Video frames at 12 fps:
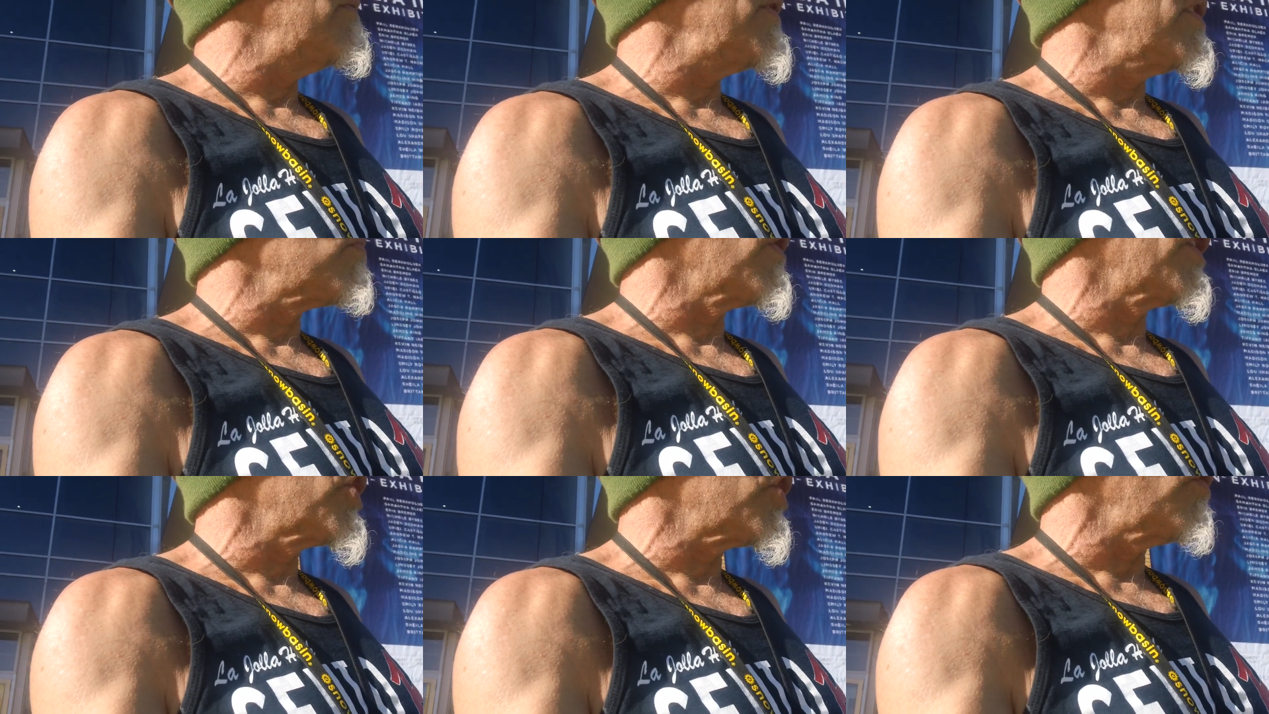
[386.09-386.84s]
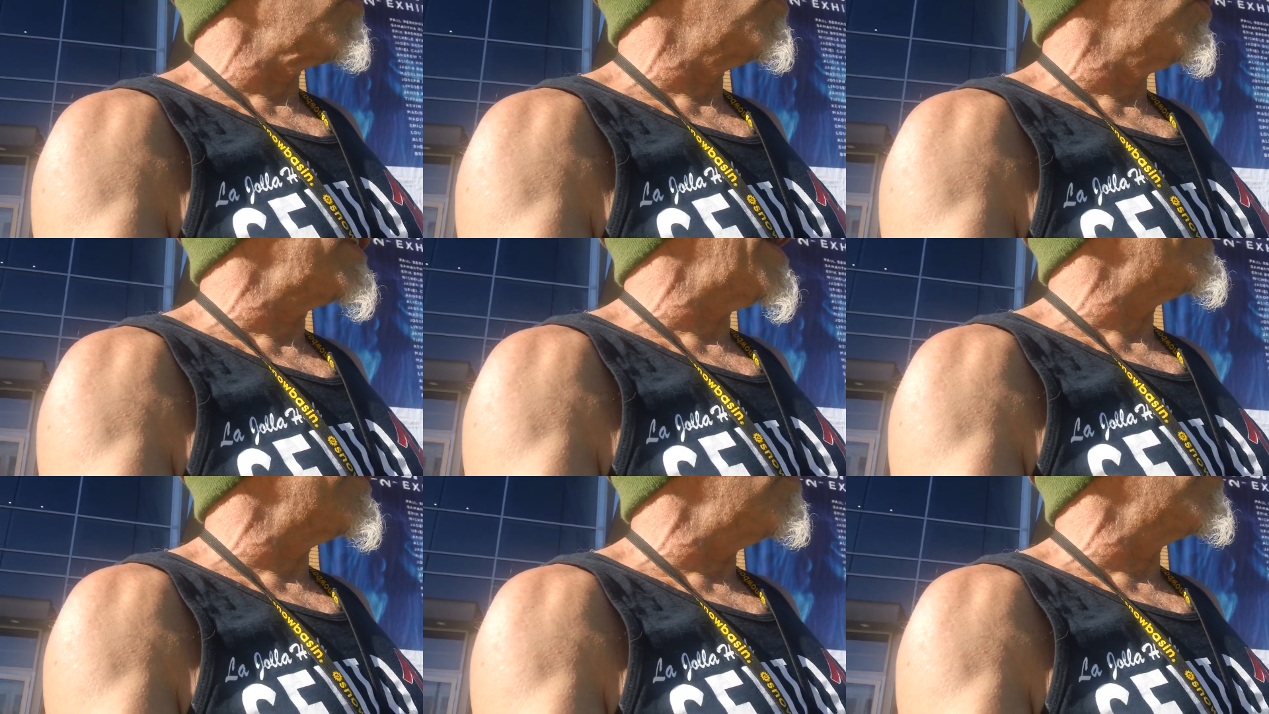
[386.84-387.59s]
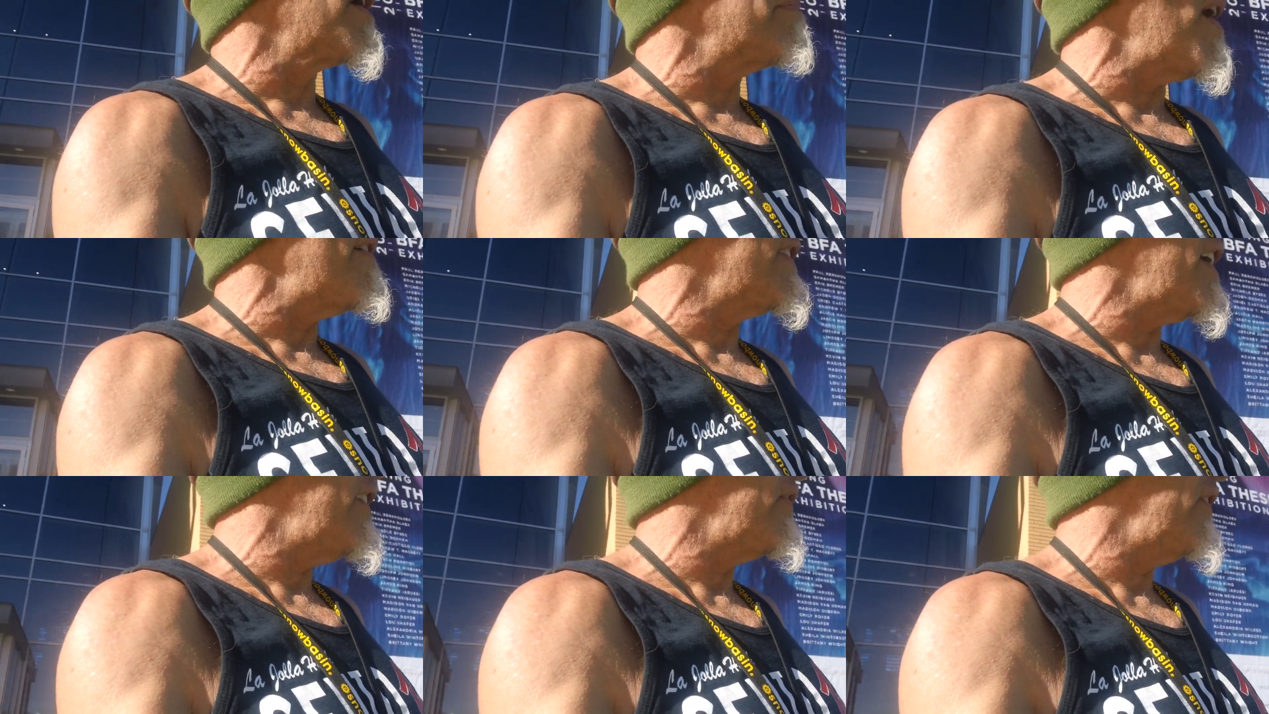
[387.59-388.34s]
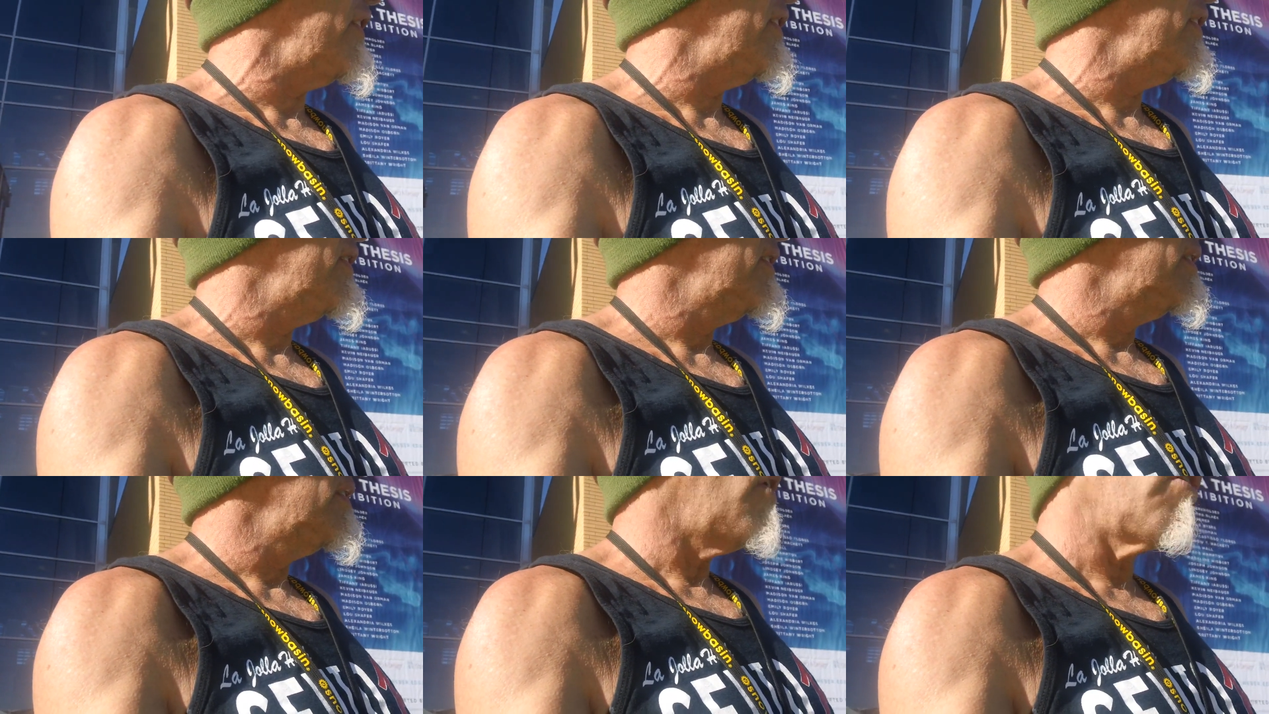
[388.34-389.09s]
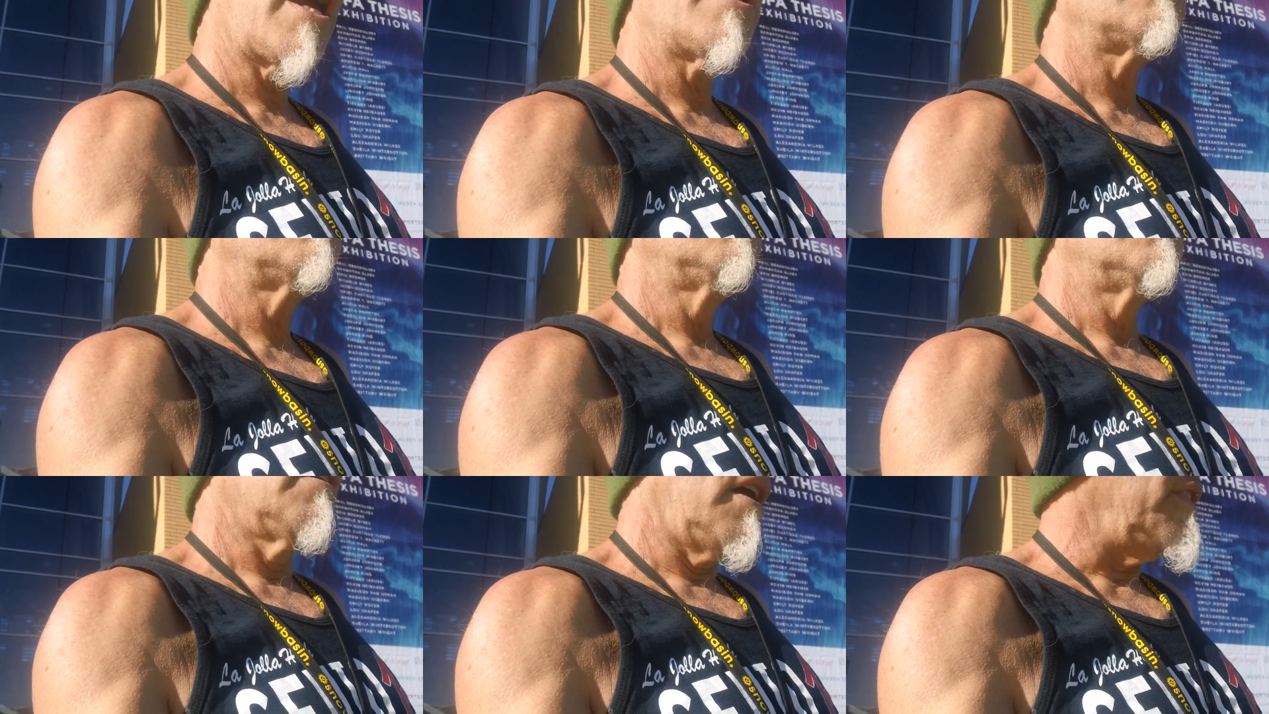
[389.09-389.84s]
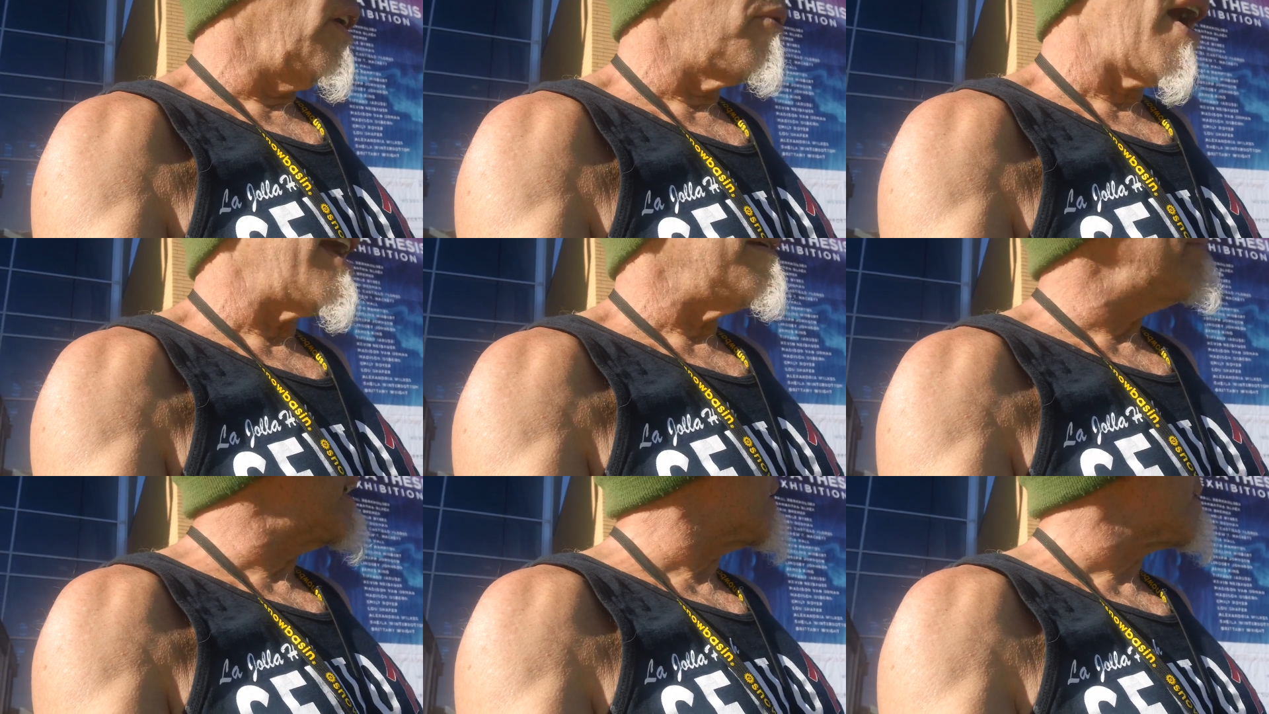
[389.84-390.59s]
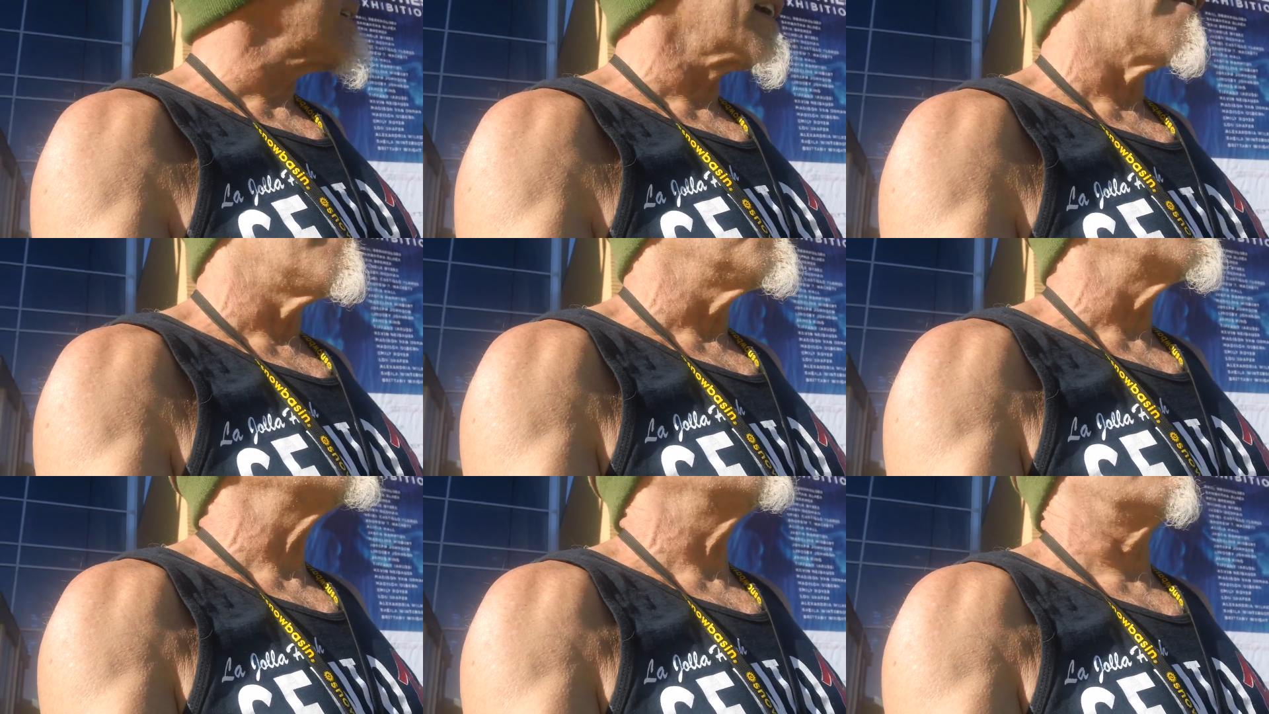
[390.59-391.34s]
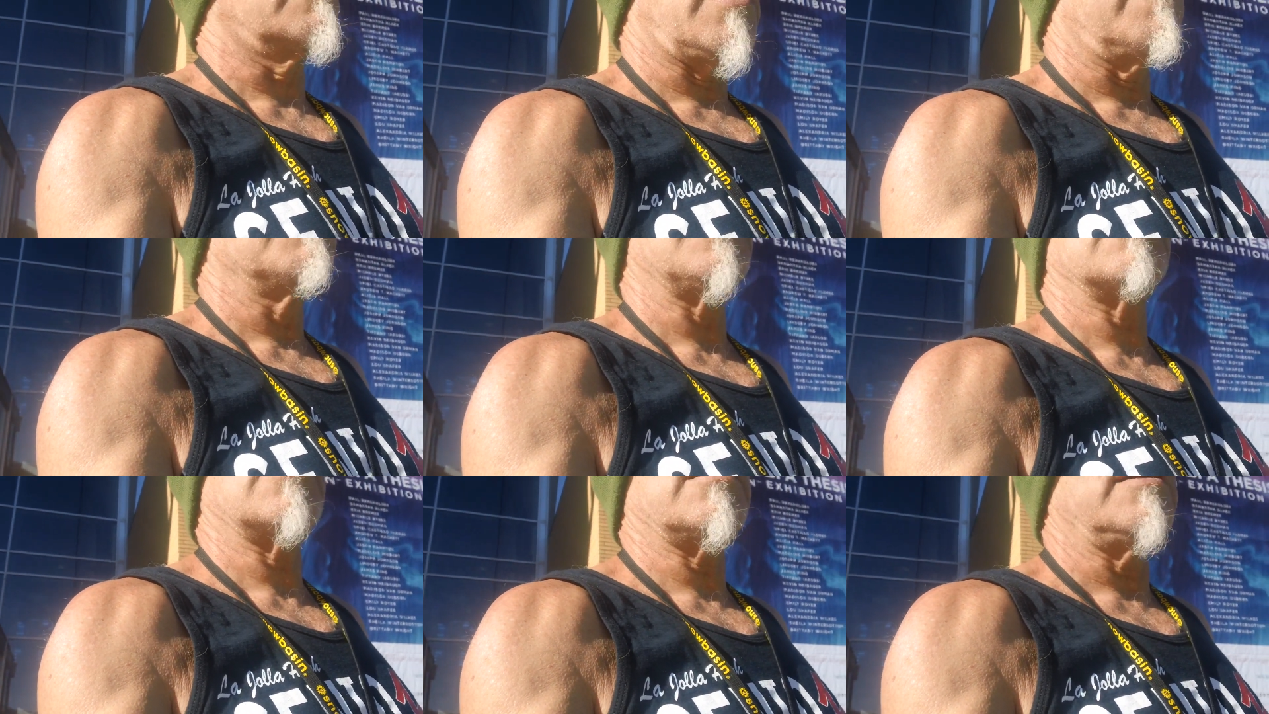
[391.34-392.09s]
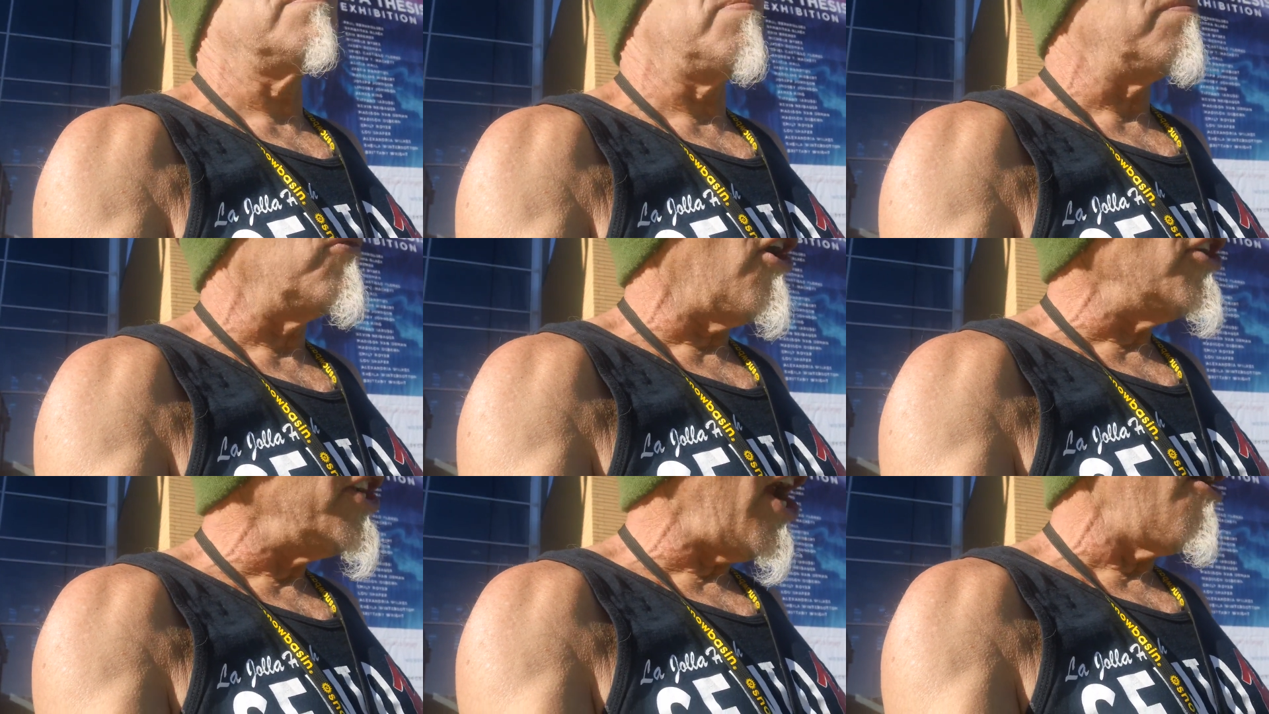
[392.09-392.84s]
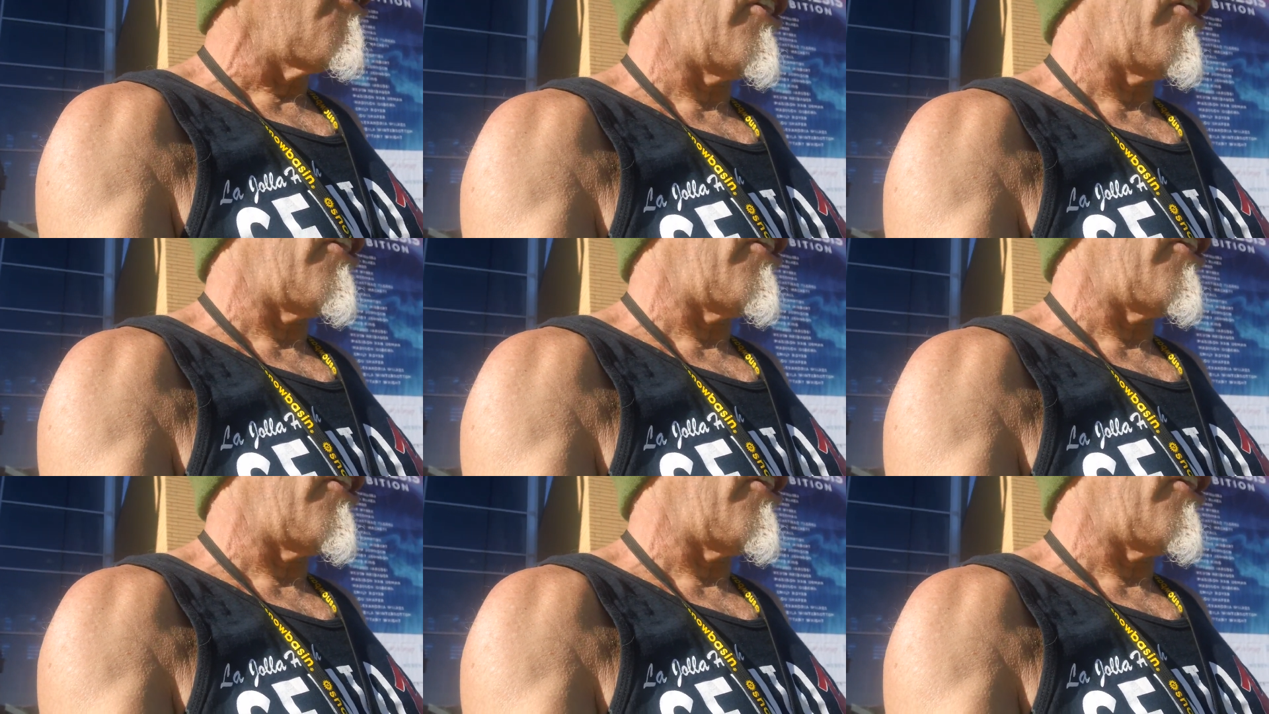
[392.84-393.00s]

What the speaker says: Nobody's mouth can be seen.